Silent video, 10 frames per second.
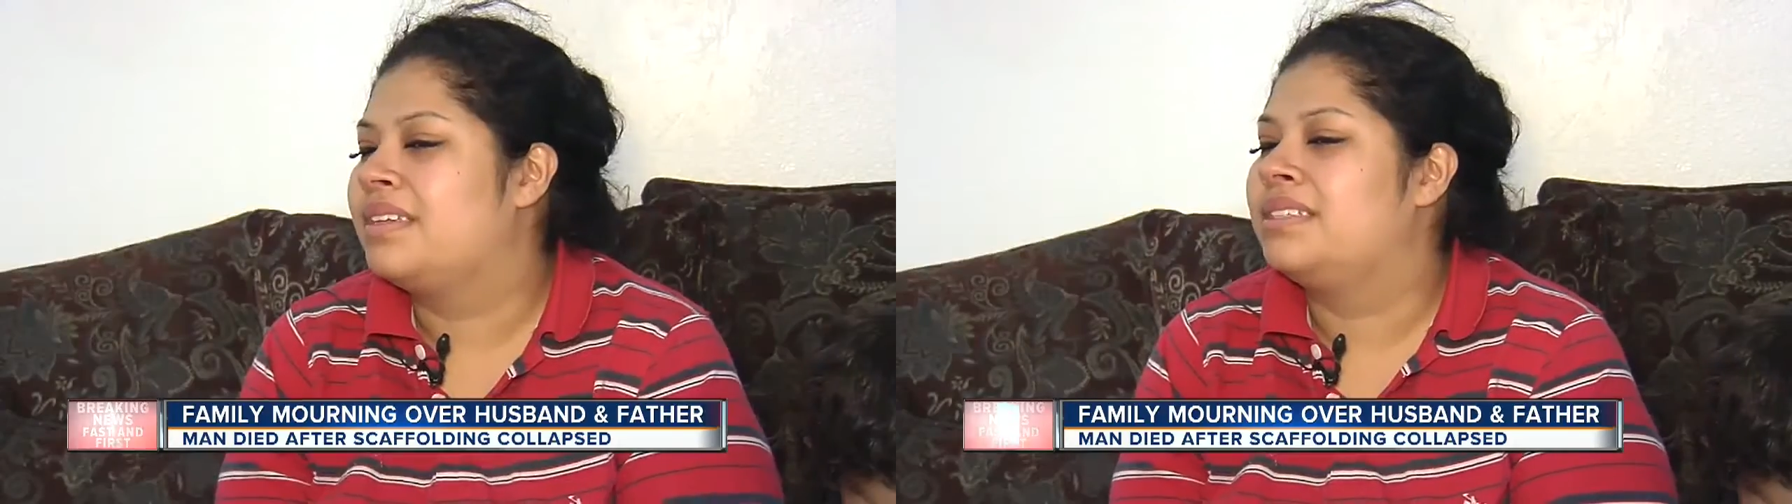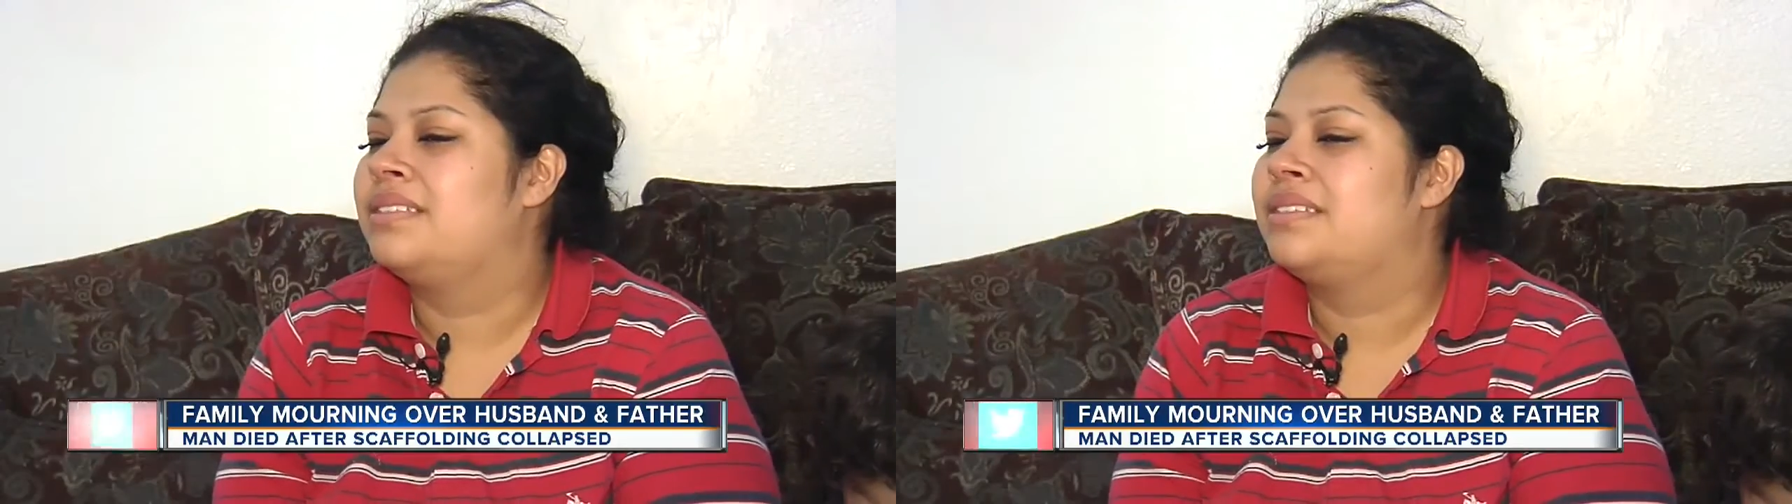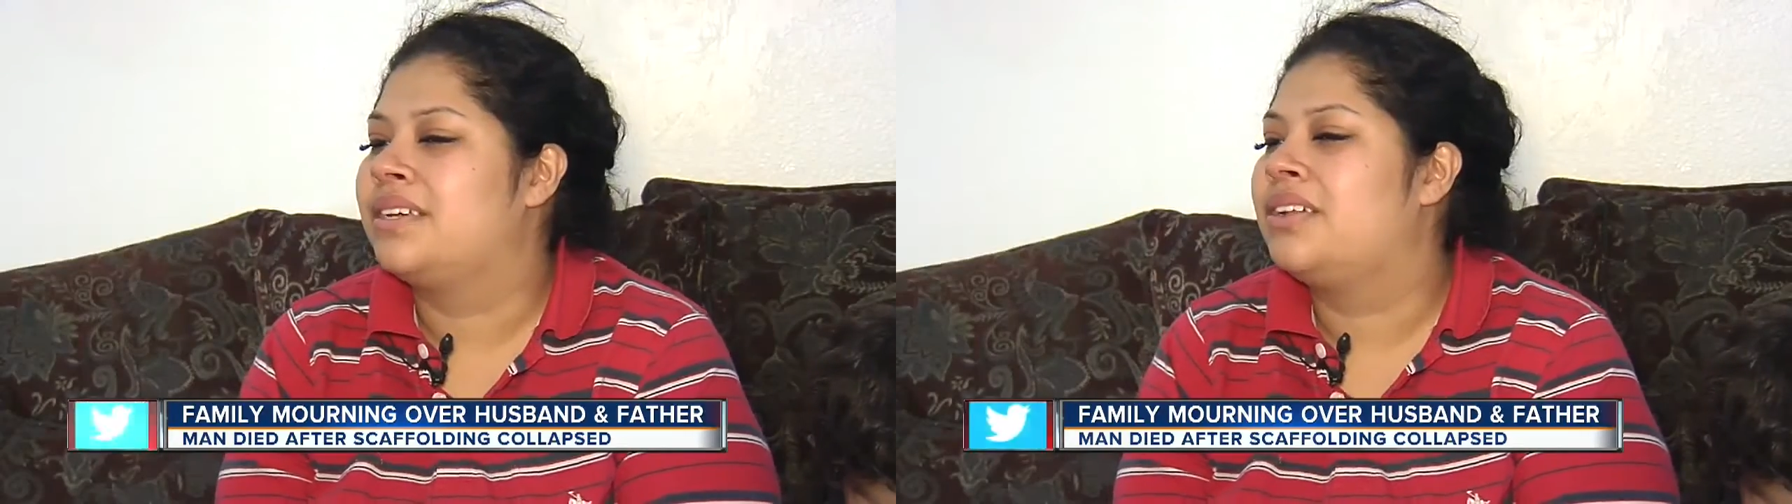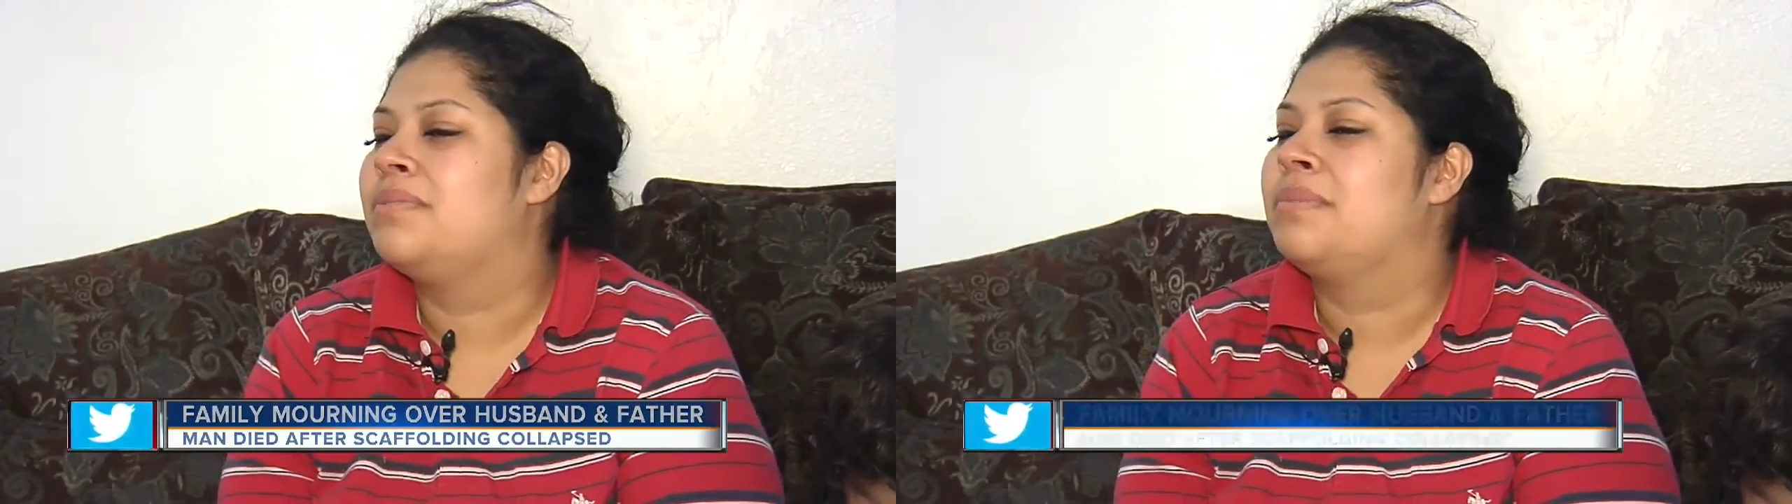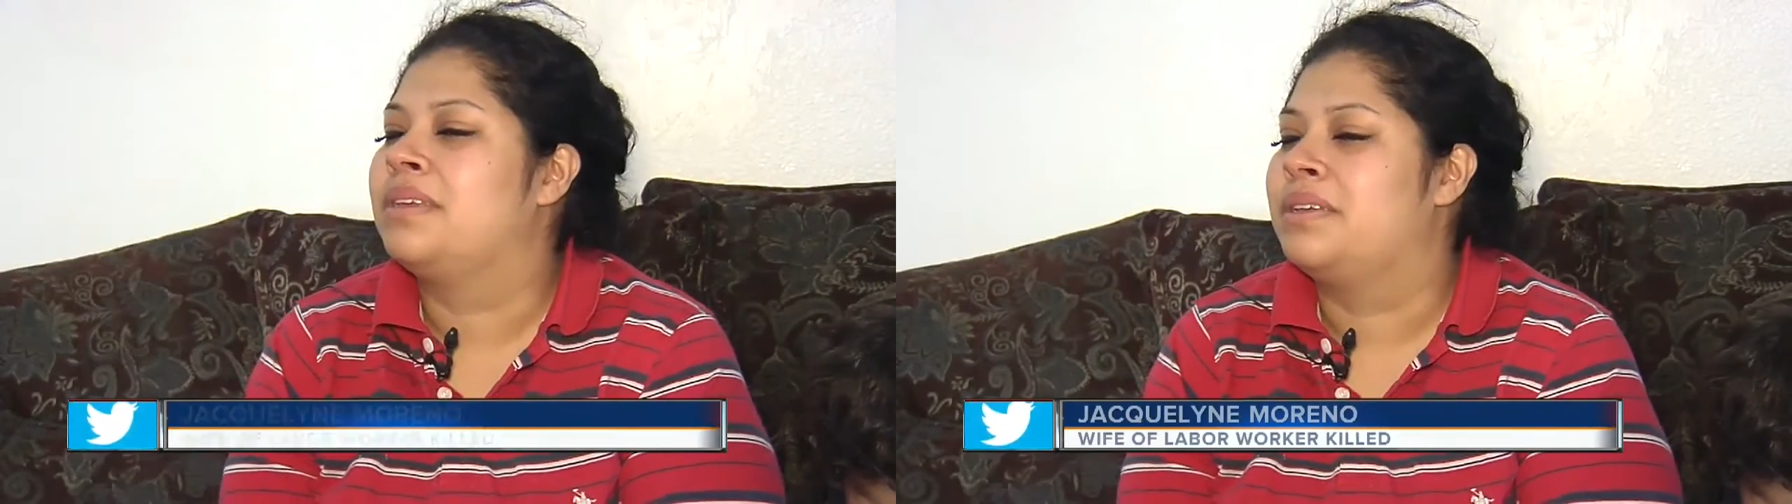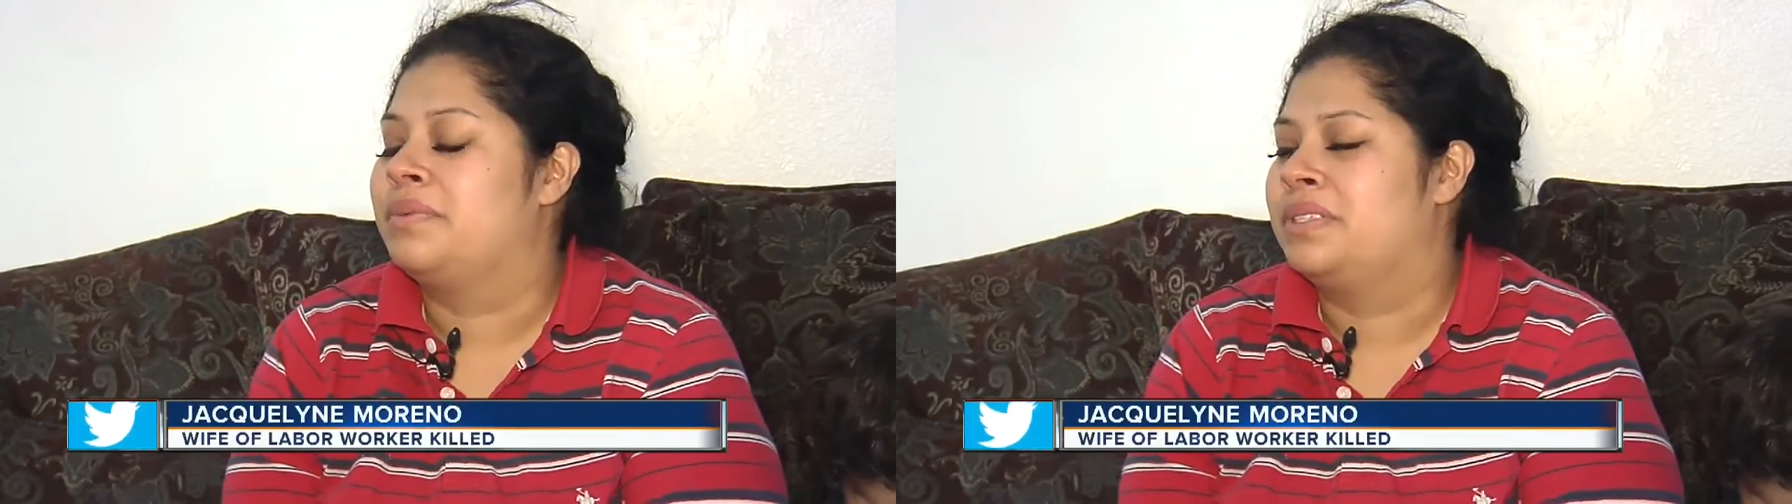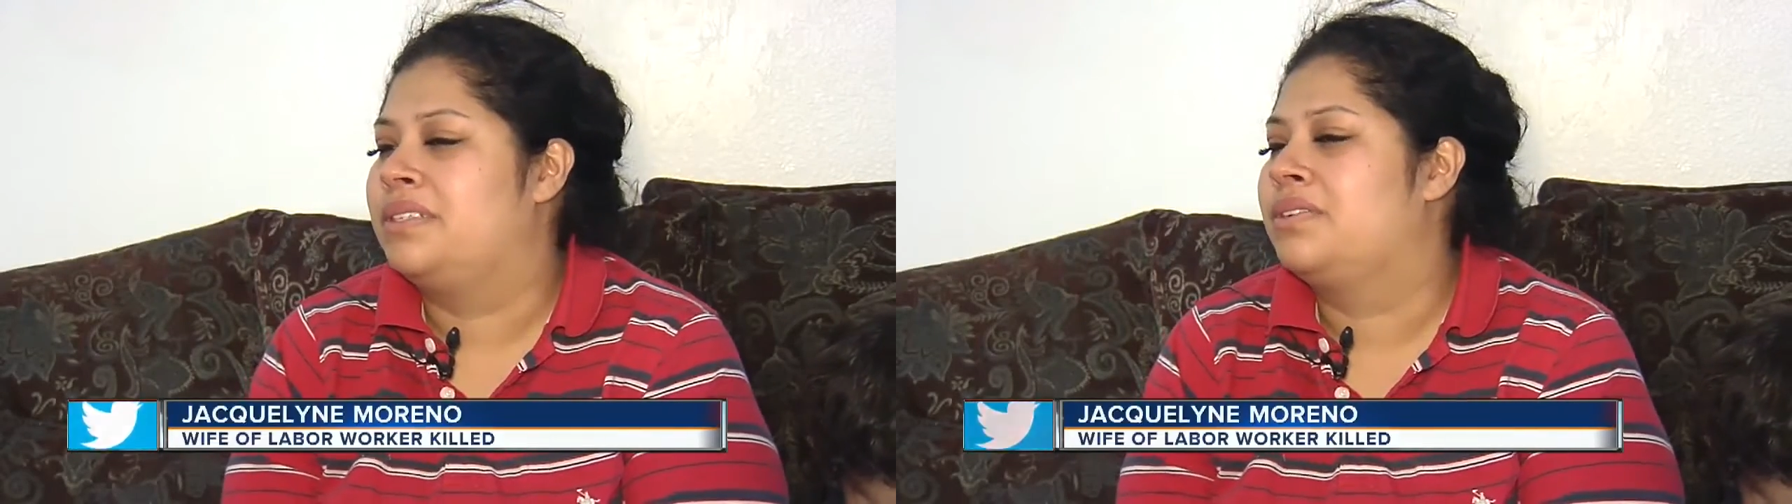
He's telling me he wants